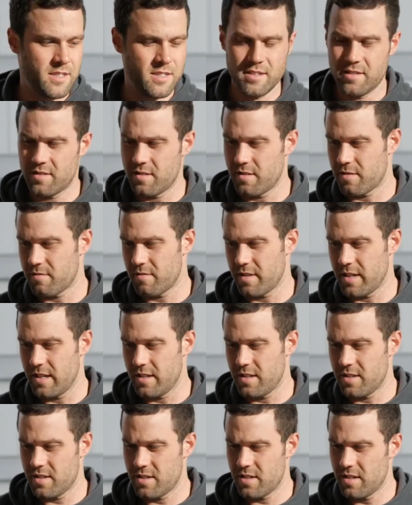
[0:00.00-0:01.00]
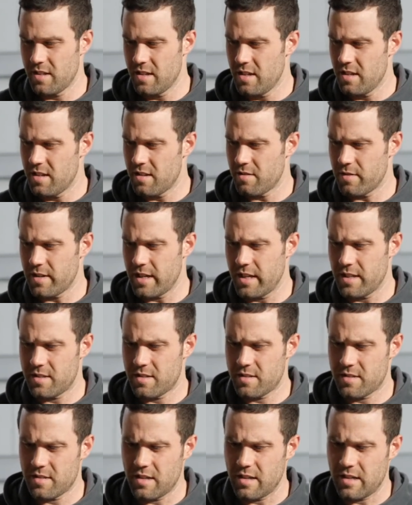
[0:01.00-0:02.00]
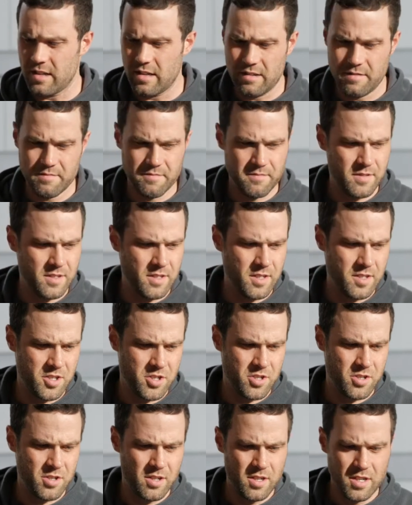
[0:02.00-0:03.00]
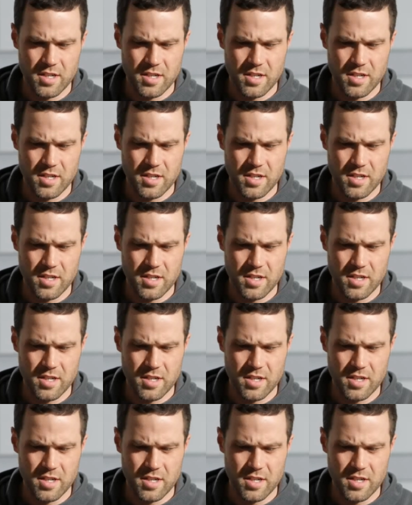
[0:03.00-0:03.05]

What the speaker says: These are 3/8 inch